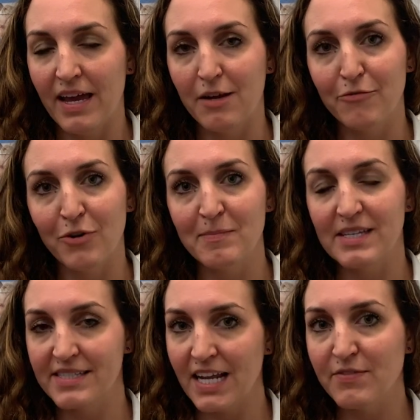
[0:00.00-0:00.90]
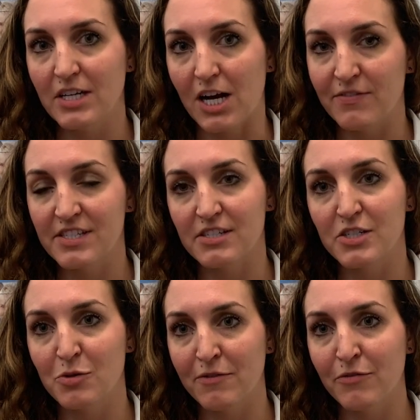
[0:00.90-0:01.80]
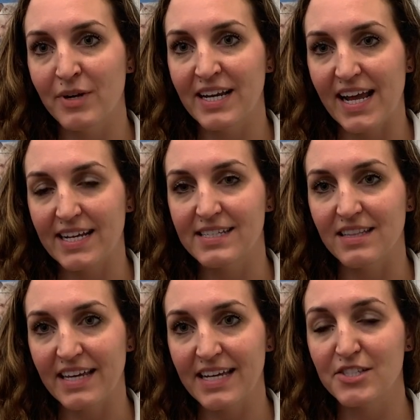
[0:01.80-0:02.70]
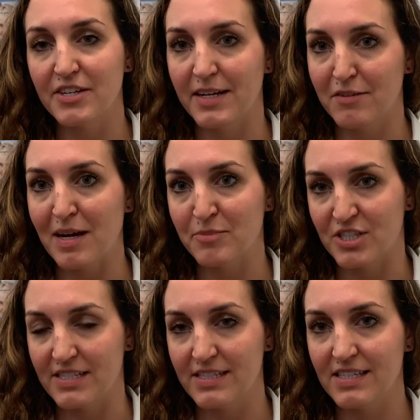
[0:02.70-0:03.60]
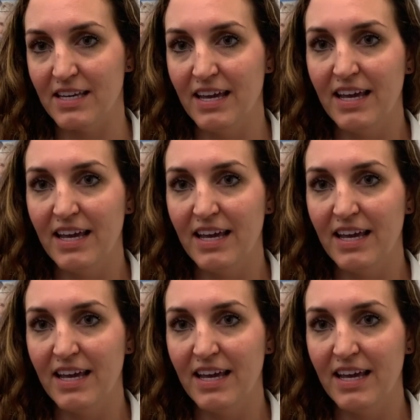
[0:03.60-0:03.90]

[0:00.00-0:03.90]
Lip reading: inform the safety officer to avoid any delays or interruptions.